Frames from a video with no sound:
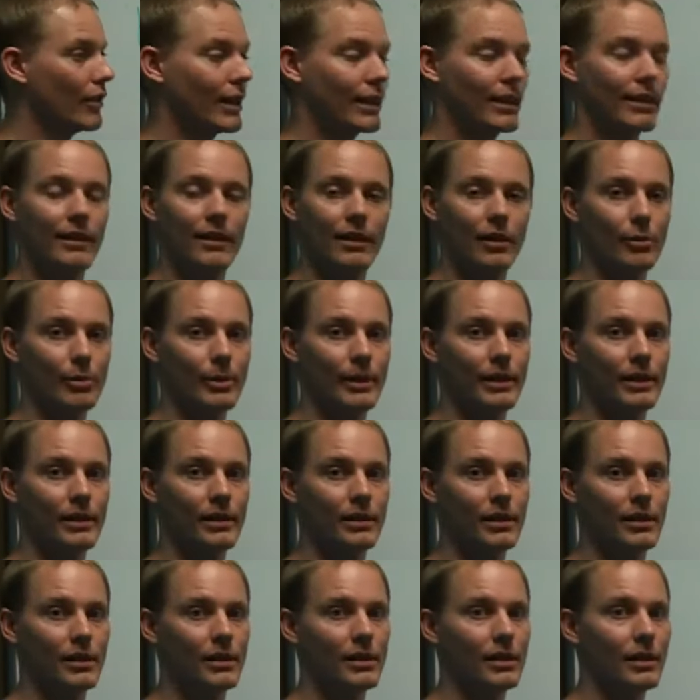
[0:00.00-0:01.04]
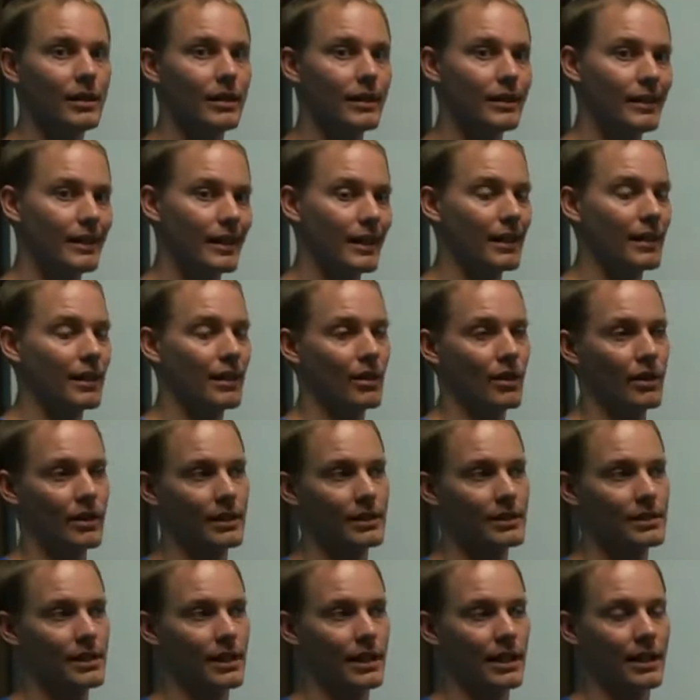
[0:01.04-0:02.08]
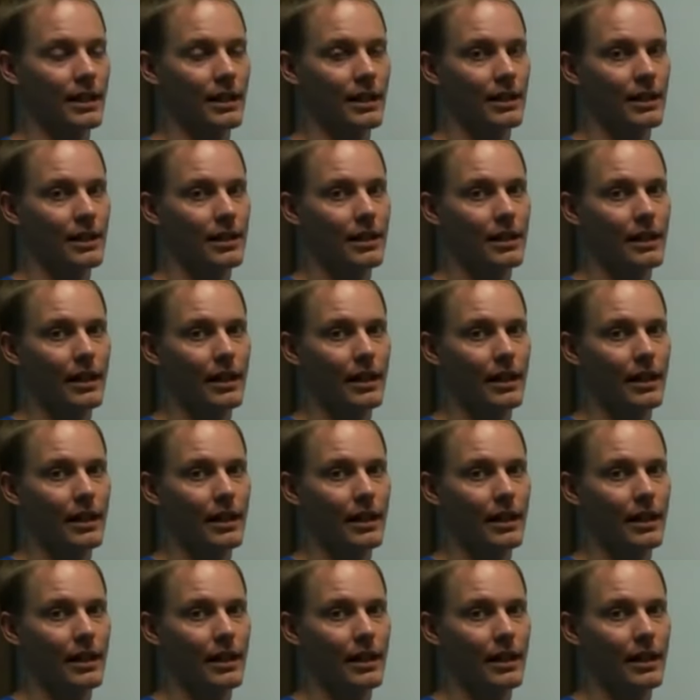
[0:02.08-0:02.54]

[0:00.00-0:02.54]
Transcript: rather than opening the hood, you can go to this thing.